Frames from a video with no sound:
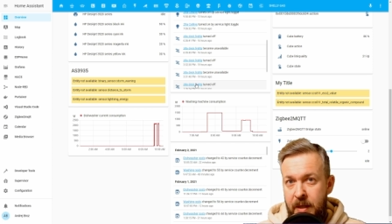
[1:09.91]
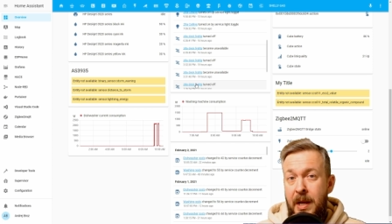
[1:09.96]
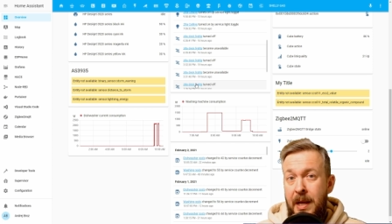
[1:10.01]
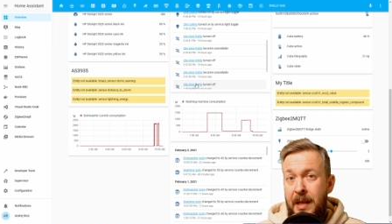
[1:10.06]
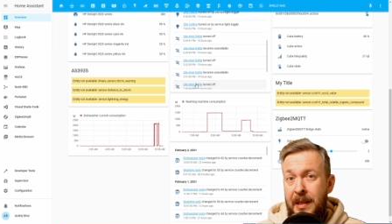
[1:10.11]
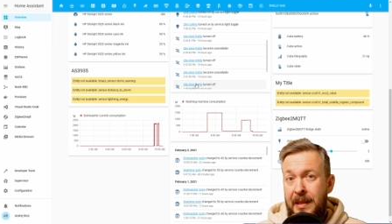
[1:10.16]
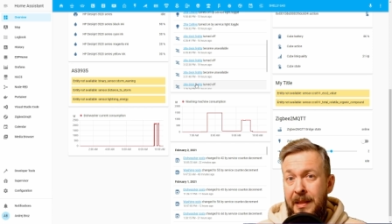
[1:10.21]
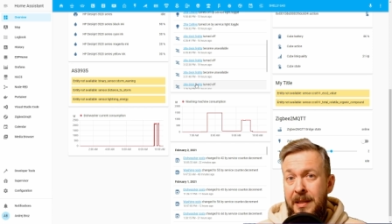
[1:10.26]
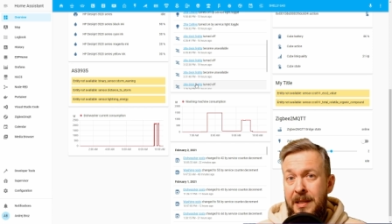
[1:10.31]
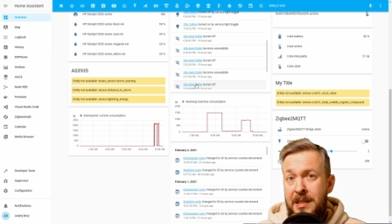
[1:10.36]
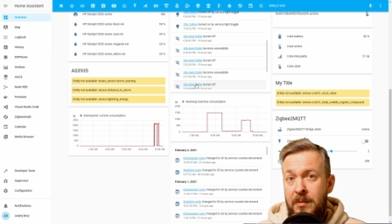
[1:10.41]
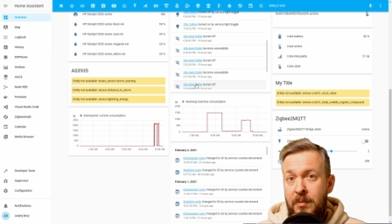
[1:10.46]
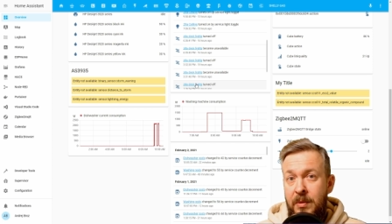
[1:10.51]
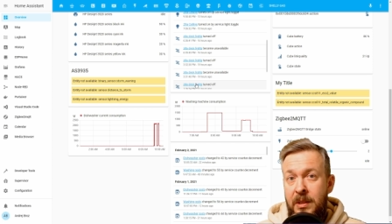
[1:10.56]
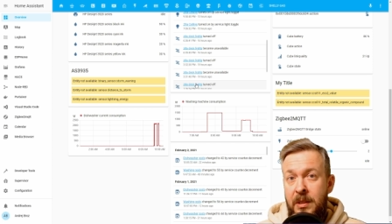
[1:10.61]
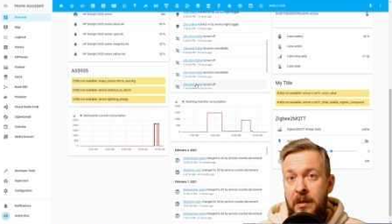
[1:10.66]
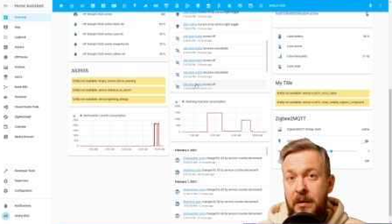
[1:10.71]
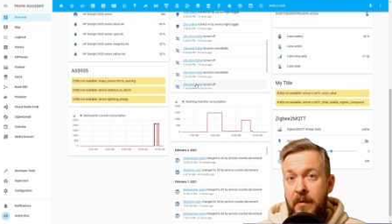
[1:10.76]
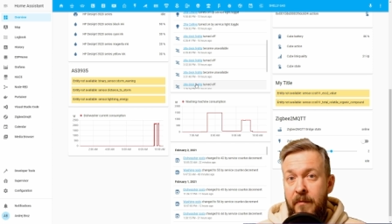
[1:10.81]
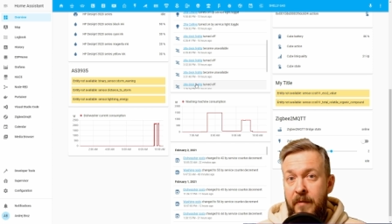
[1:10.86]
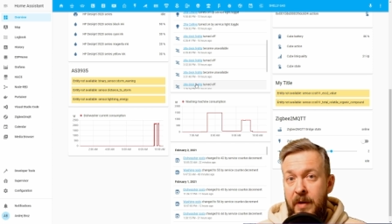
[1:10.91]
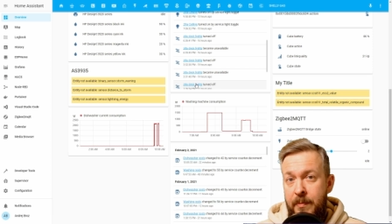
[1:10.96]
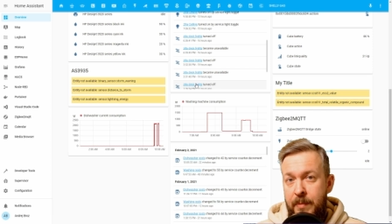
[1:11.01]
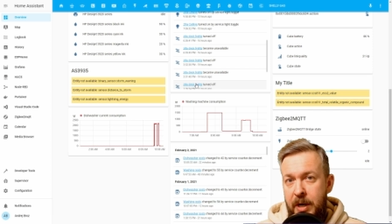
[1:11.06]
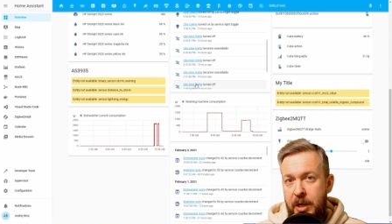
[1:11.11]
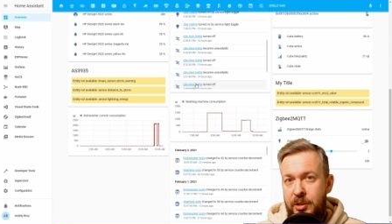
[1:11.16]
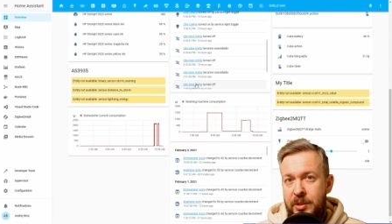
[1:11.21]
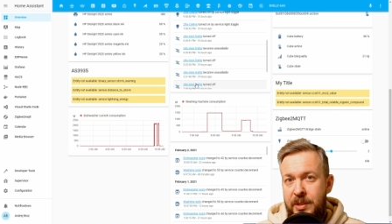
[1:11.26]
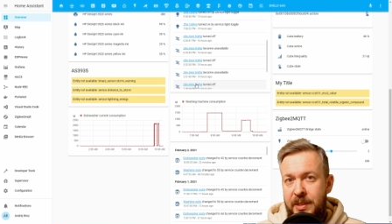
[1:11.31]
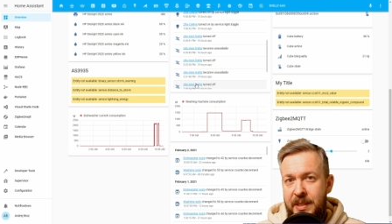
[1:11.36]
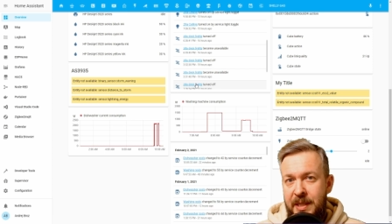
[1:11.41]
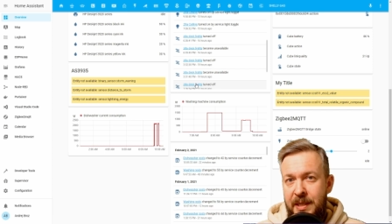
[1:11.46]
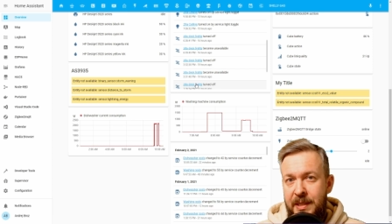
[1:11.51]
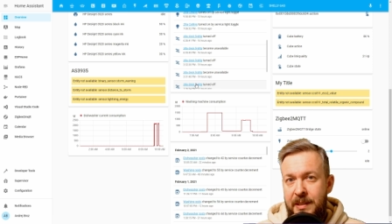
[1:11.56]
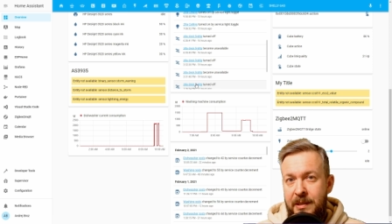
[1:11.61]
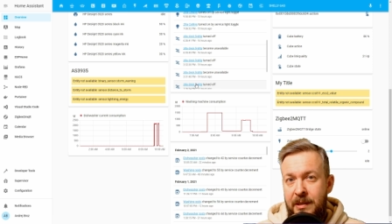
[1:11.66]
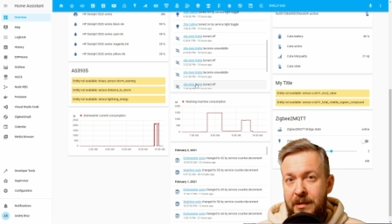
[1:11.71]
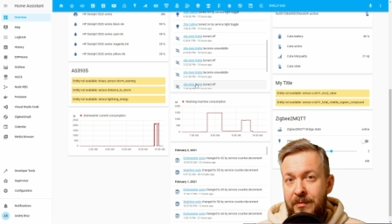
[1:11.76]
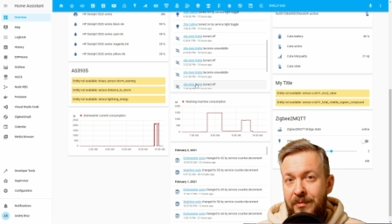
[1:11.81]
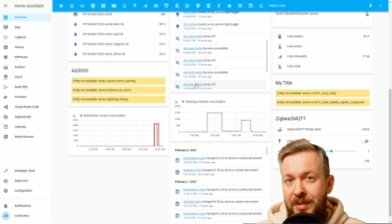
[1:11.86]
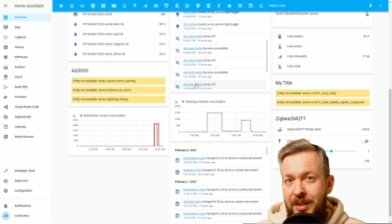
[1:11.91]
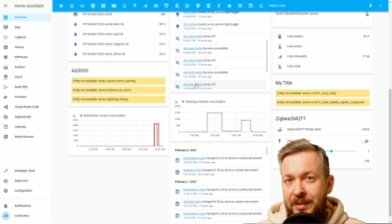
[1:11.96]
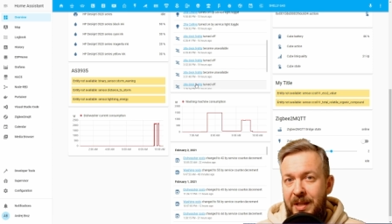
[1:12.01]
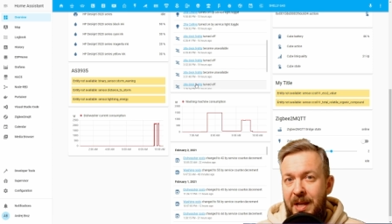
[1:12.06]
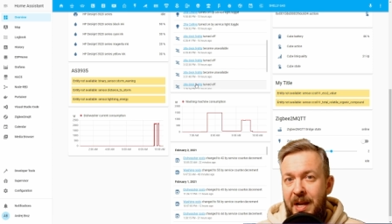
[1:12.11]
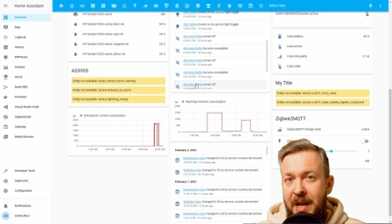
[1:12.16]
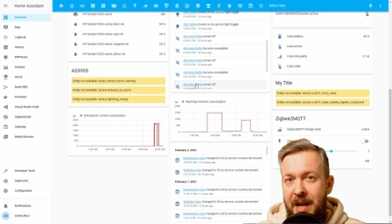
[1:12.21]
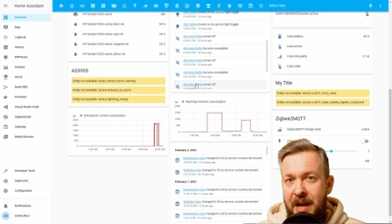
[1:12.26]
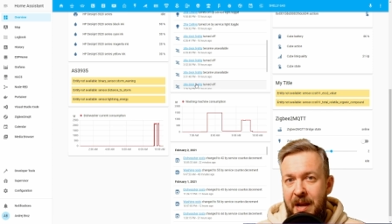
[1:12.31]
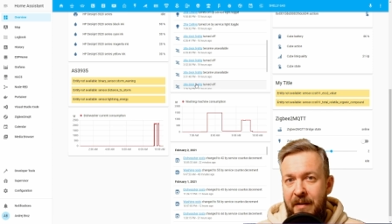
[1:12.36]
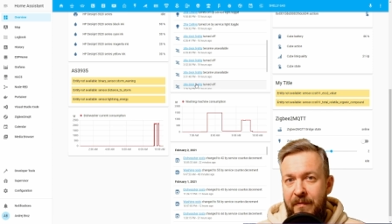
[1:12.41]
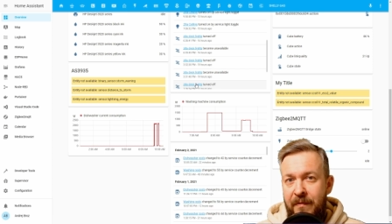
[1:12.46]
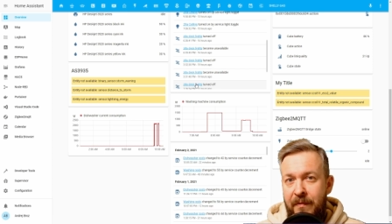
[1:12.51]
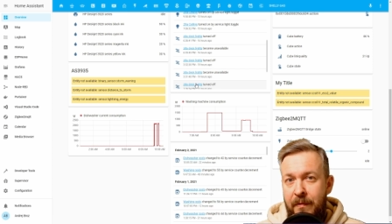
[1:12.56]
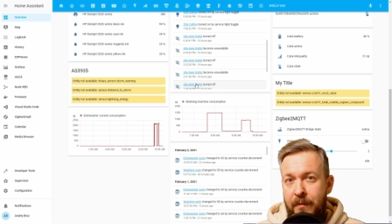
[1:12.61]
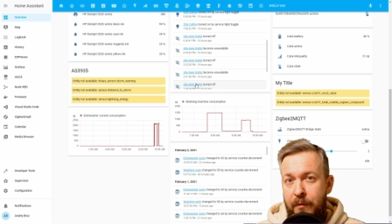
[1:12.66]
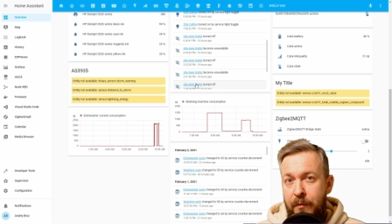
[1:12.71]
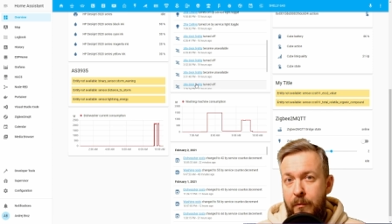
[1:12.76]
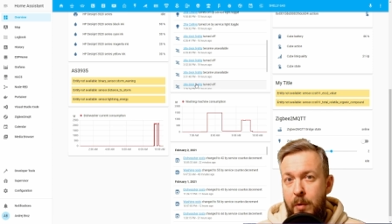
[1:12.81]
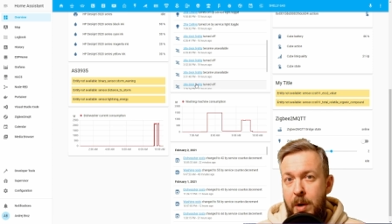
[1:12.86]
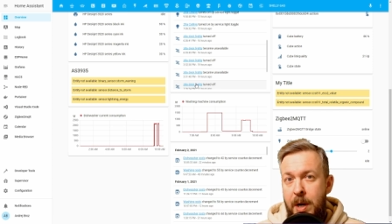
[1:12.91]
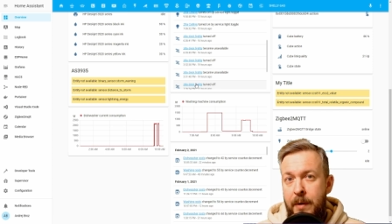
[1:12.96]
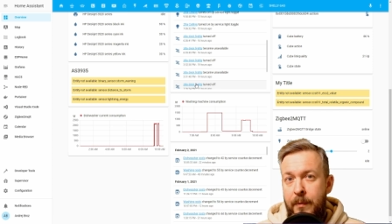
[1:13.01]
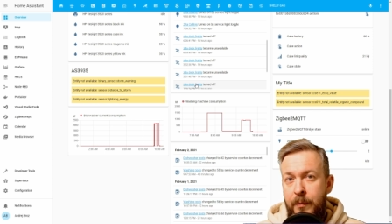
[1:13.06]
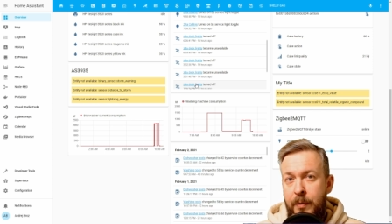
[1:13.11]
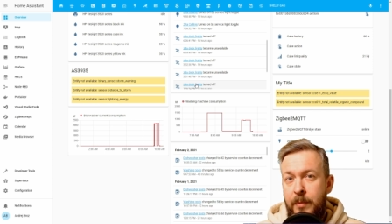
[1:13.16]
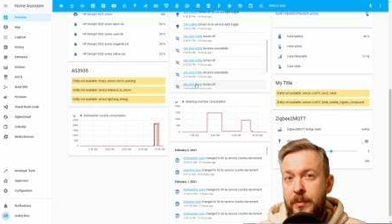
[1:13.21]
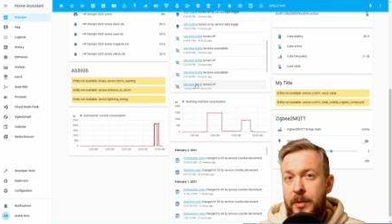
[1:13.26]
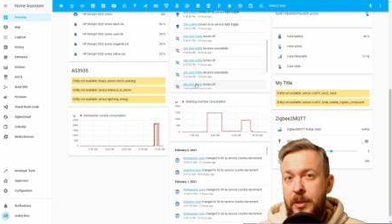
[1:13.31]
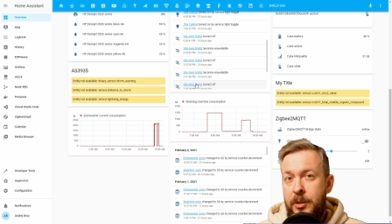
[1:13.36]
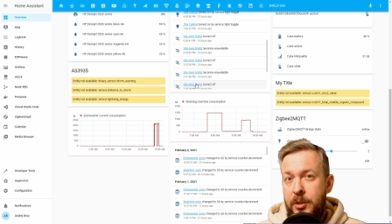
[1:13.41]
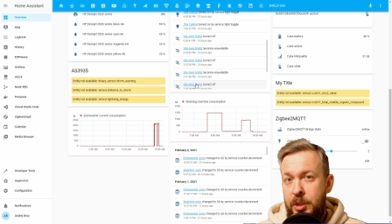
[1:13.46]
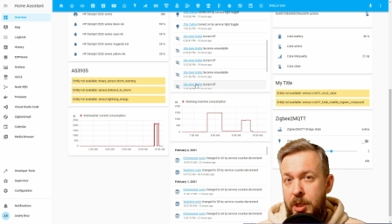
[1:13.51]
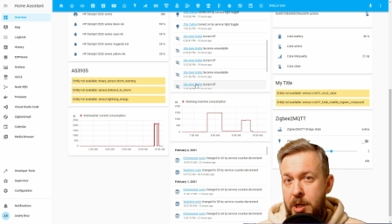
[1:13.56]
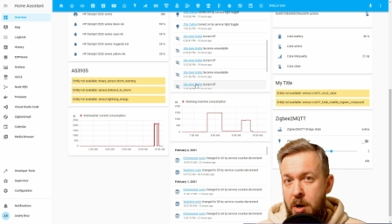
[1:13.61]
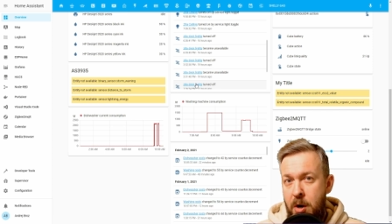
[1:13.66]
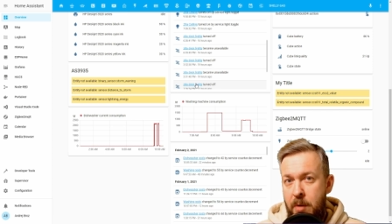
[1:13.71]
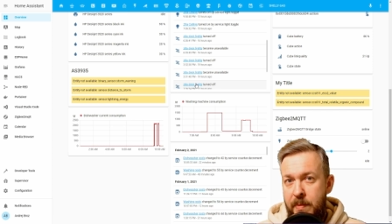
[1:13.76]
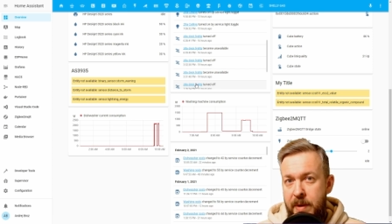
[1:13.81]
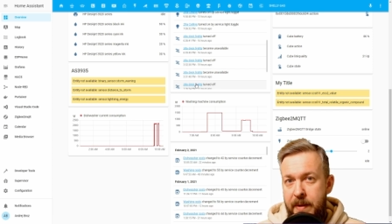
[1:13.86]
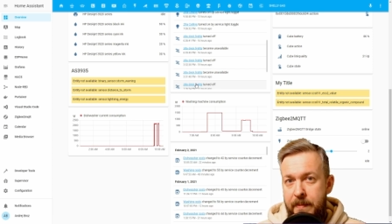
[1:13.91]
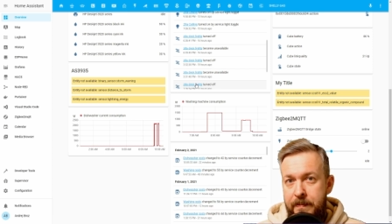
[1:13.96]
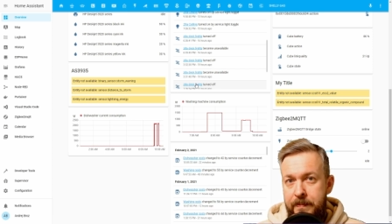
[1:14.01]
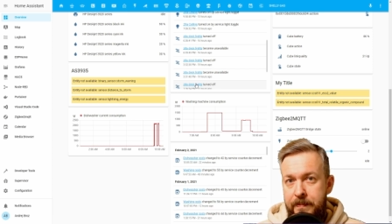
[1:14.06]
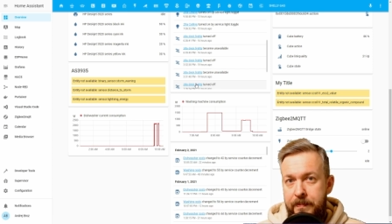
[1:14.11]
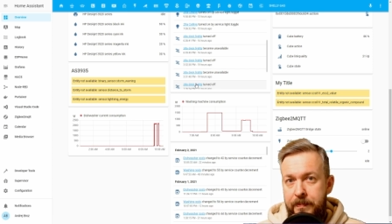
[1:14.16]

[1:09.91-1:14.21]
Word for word: At least with the vibration sensor that I have, one from the Xiaomi.